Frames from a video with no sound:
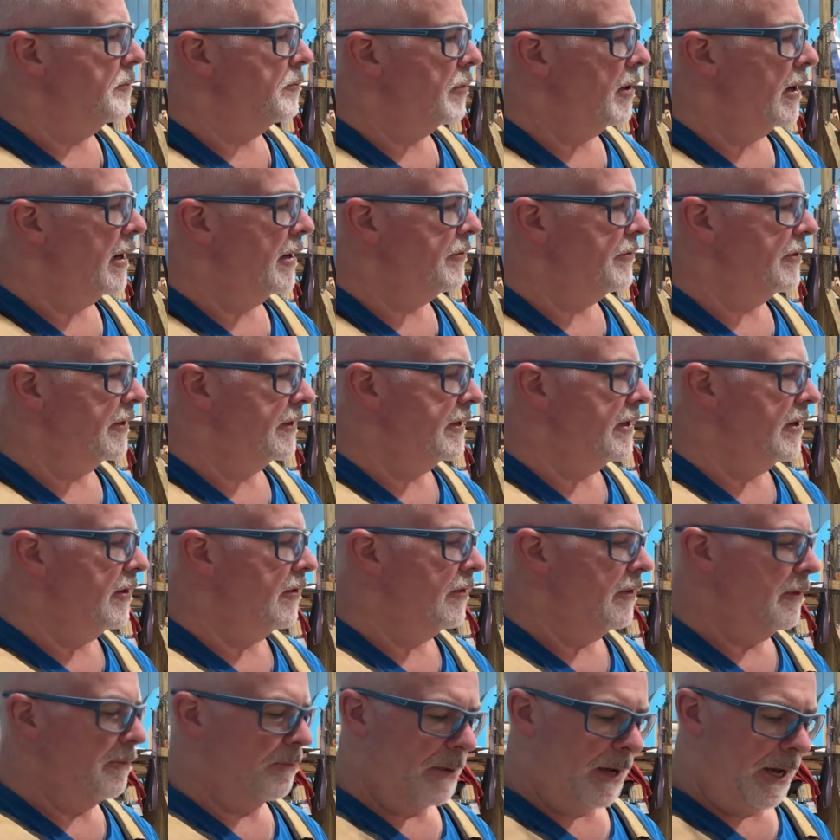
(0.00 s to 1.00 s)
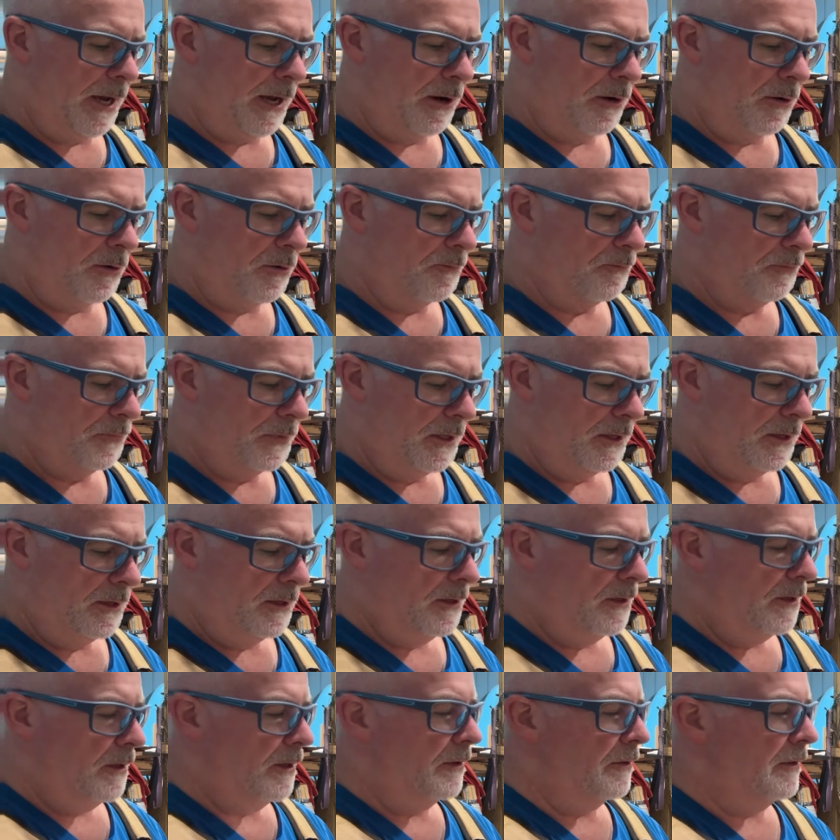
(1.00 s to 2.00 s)
project here in the bow.
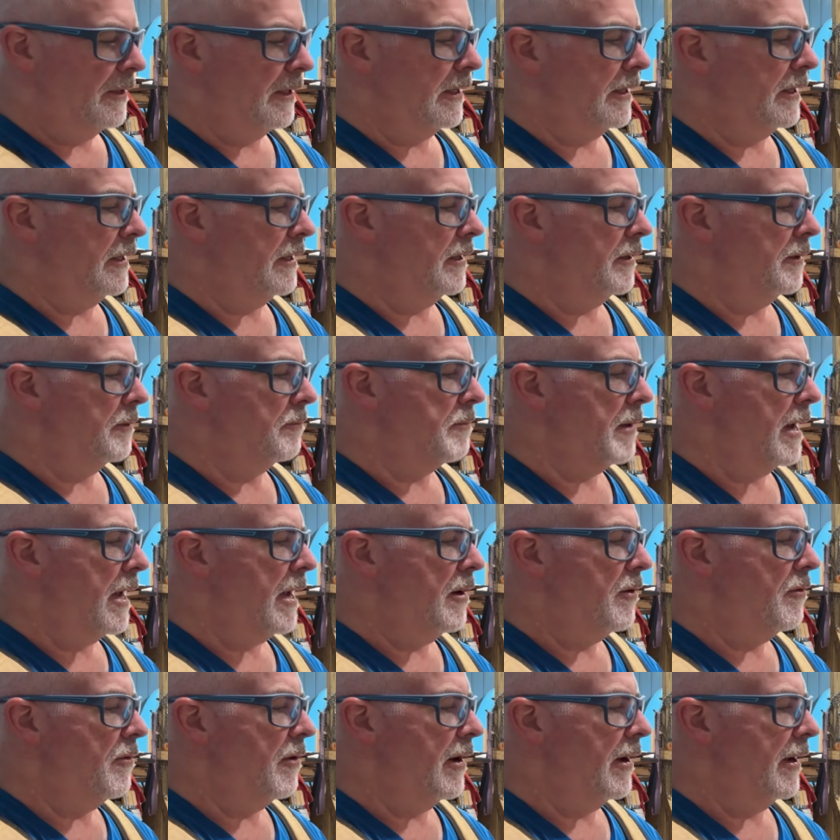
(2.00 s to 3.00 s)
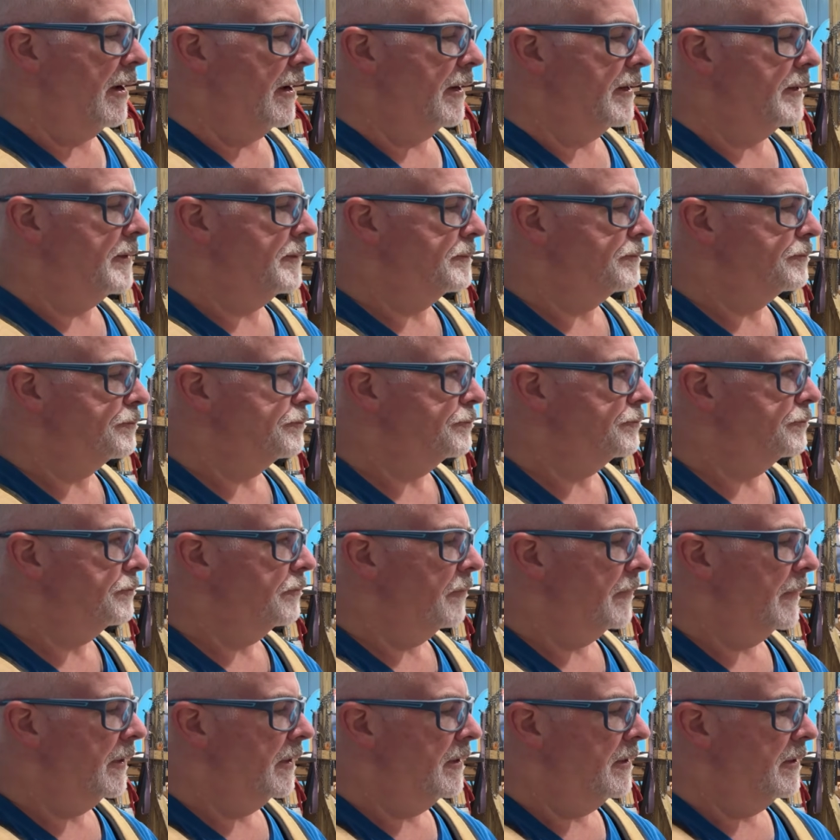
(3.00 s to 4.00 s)
The bow eye,
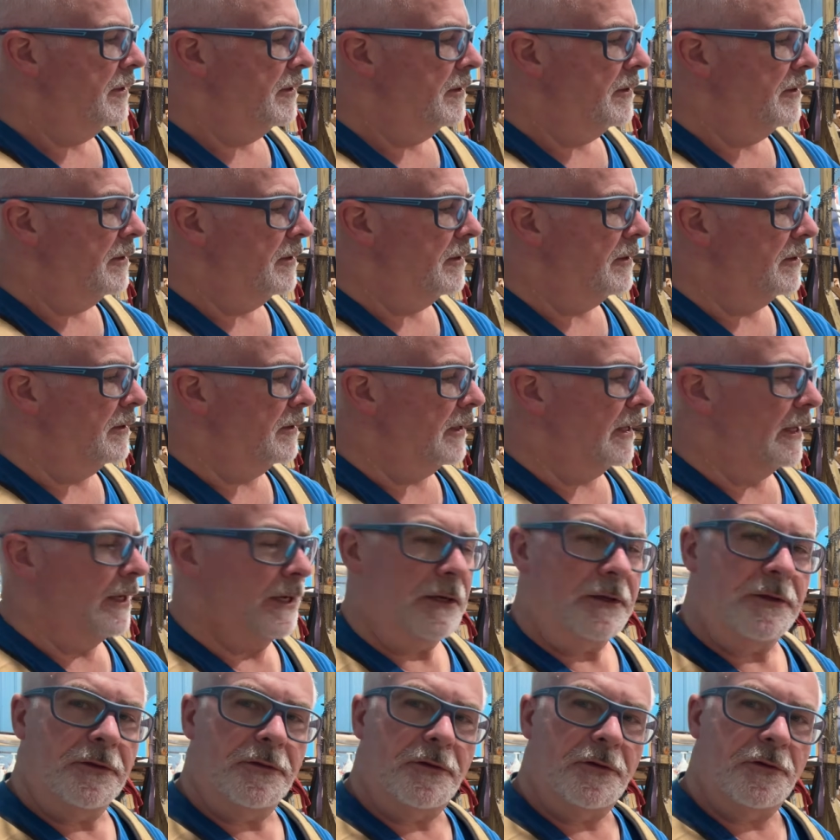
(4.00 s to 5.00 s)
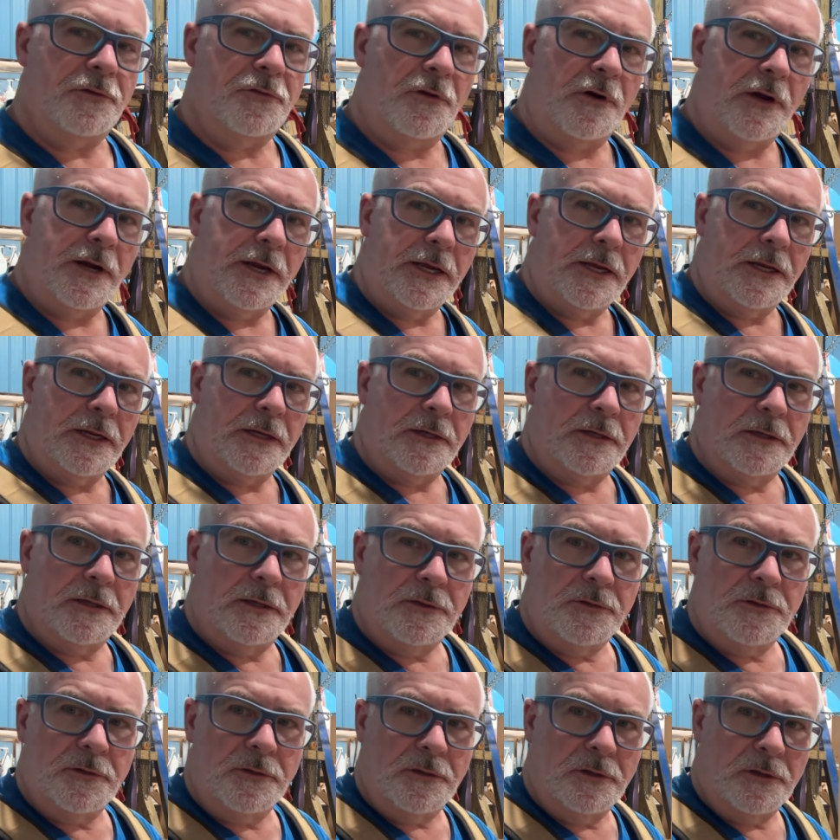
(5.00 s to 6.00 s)
like the drain
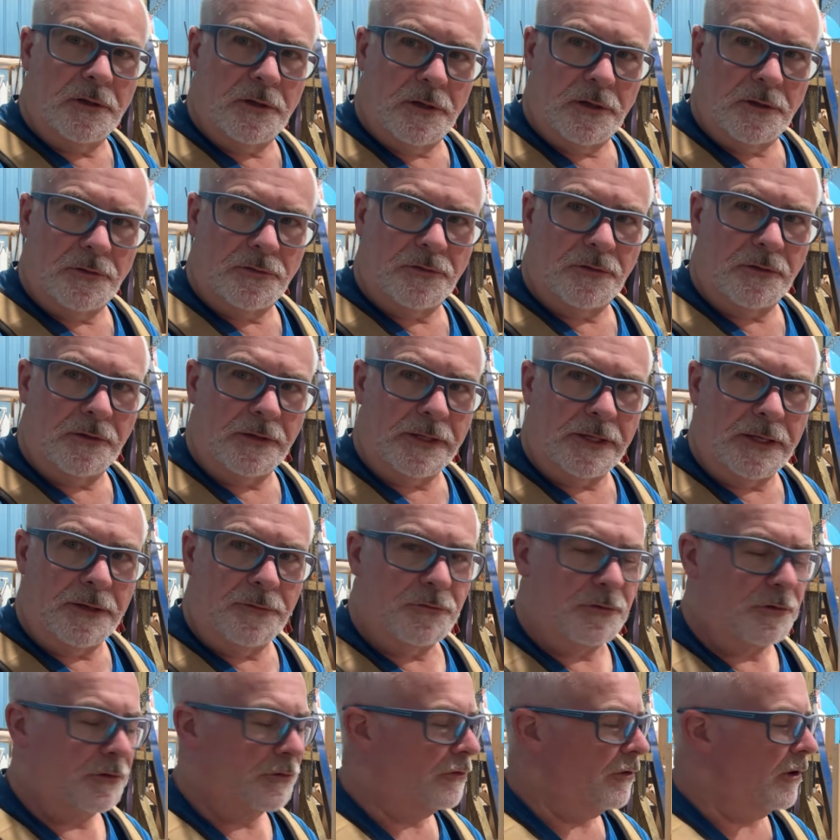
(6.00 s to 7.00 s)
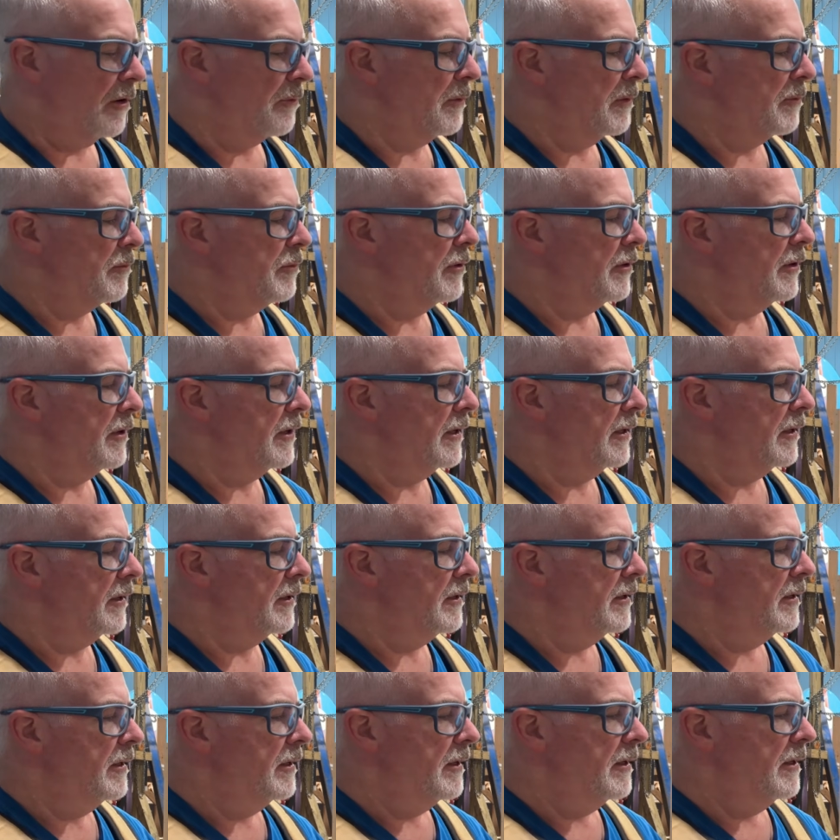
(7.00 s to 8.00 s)
sleeves you saw me put
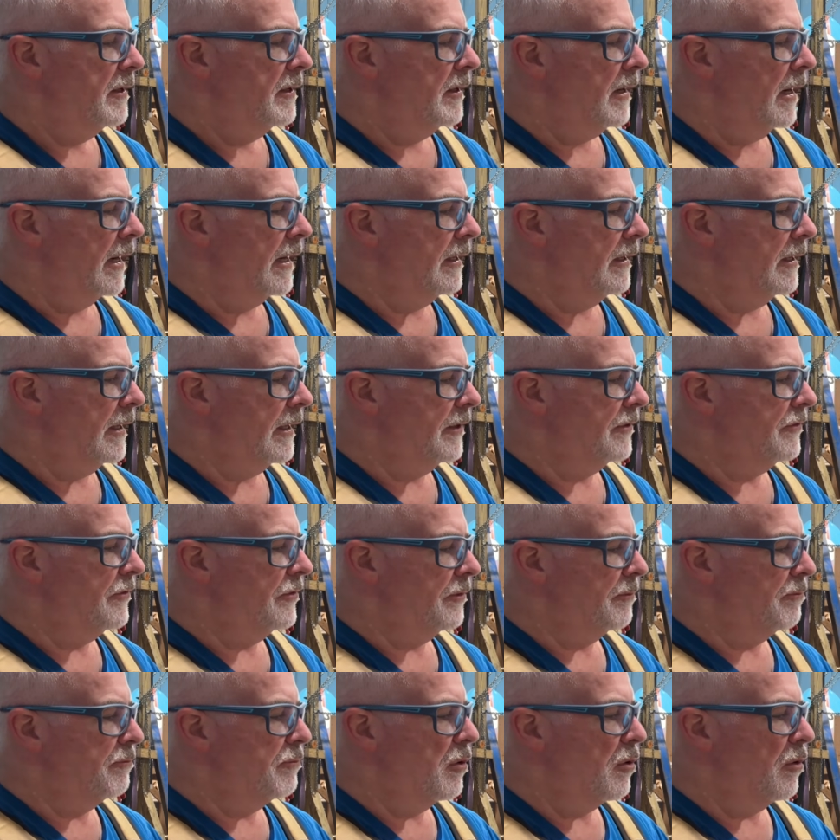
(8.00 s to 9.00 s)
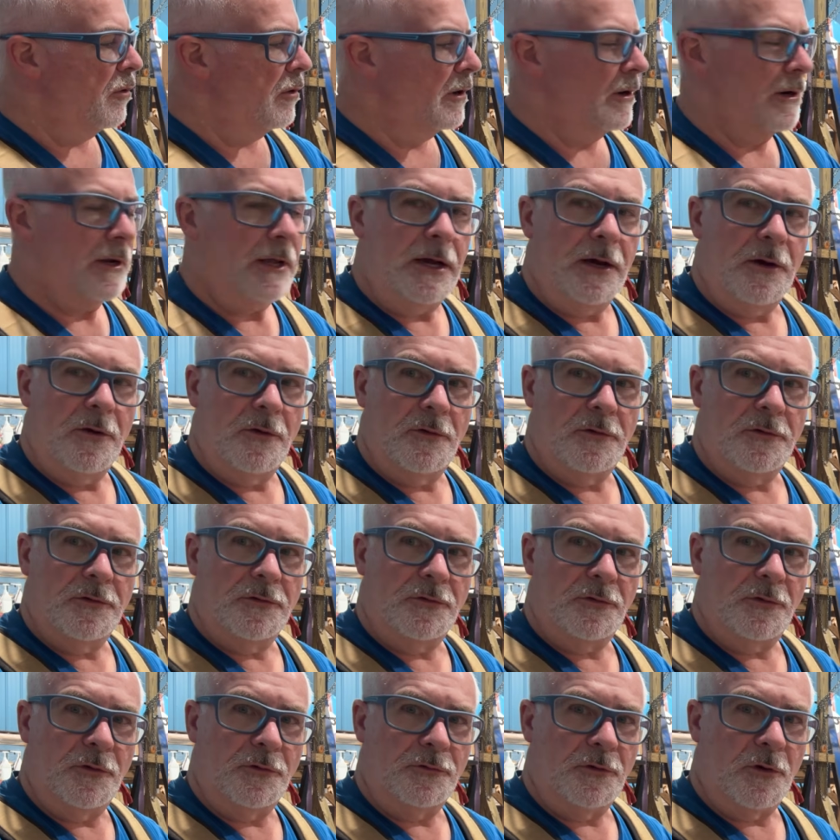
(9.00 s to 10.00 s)
in, I like to bore it out
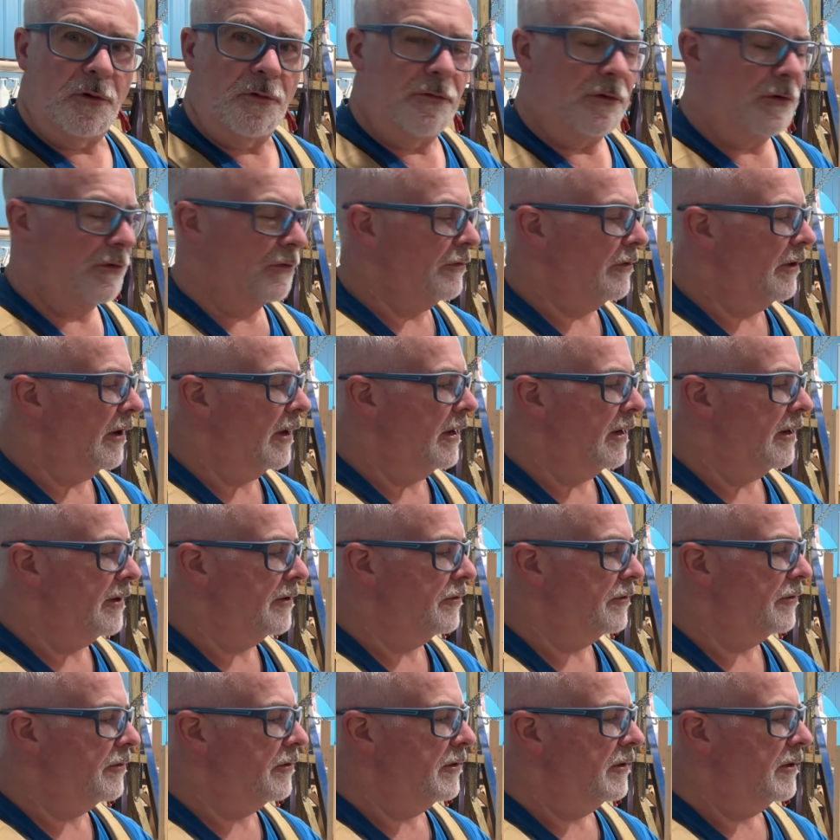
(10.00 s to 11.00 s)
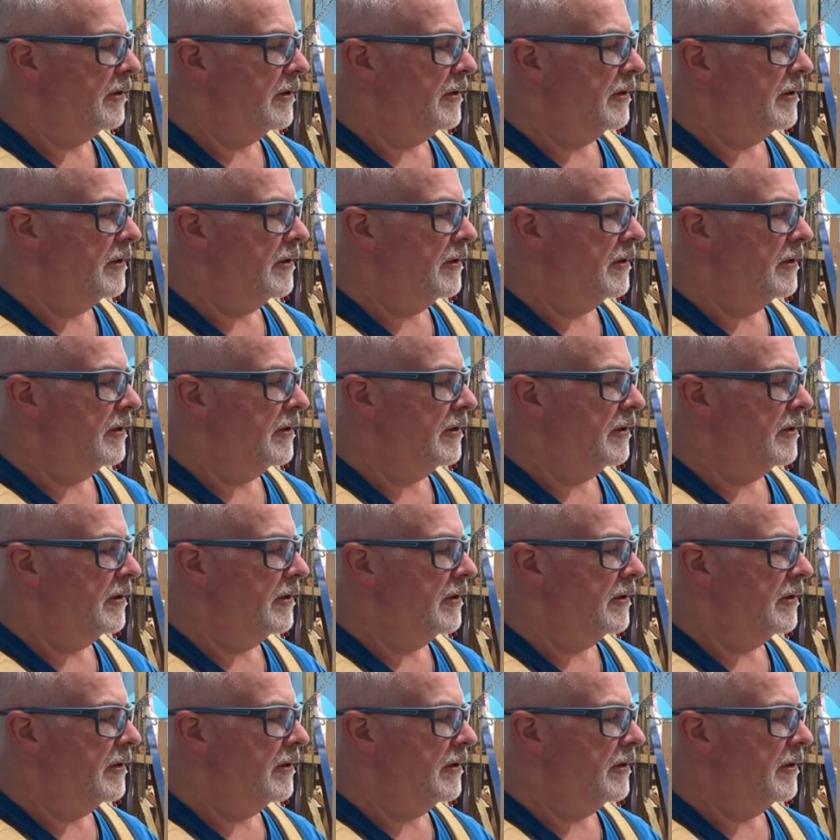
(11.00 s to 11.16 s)
so it's oversized,